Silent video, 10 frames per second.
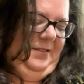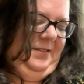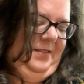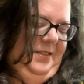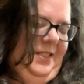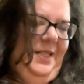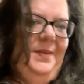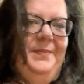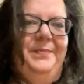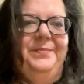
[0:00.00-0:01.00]
It's like a
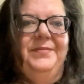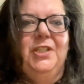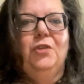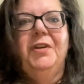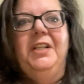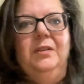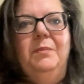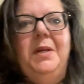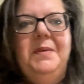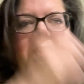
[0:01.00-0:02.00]
crinkle.
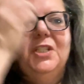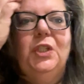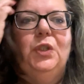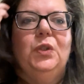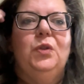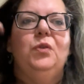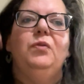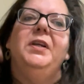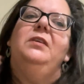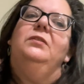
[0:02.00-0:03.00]
Maybe it's a
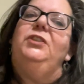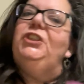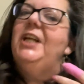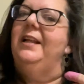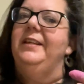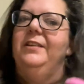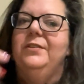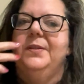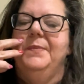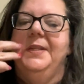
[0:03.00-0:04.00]
crinkle challis or
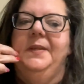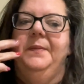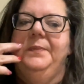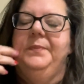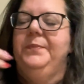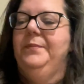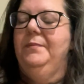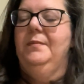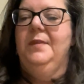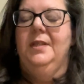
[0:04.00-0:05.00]
something.
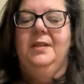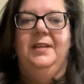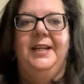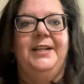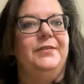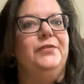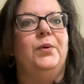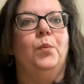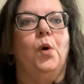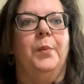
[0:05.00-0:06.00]
I don't know, it's
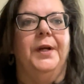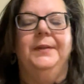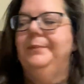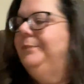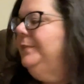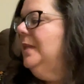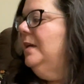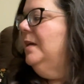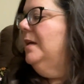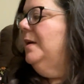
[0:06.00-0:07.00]
from Walmart.
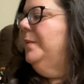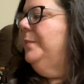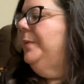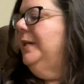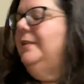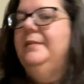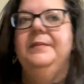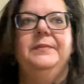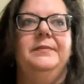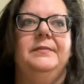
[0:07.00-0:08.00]
But
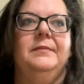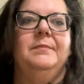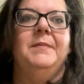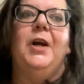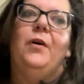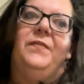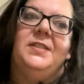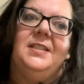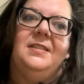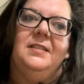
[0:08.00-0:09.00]
my office
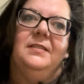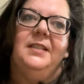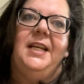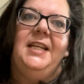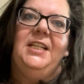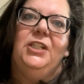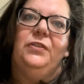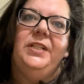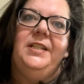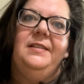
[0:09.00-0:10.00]
is still 80
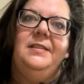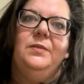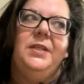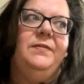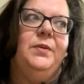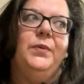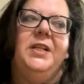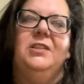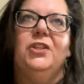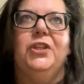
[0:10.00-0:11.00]
degrees, even when
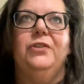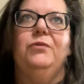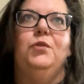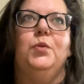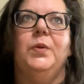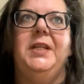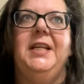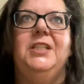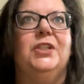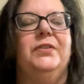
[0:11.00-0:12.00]
it's
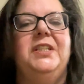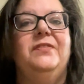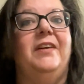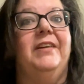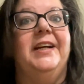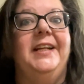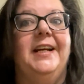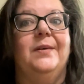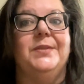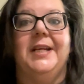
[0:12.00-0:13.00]
28 degrees Fahrenheit
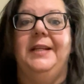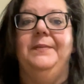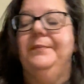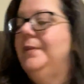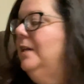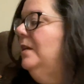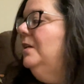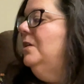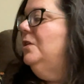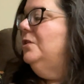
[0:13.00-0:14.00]
outside.
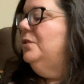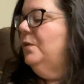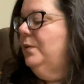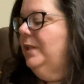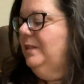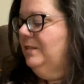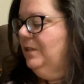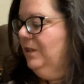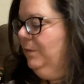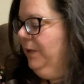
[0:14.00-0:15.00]
So let's
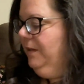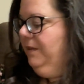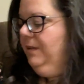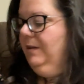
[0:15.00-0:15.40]
start with,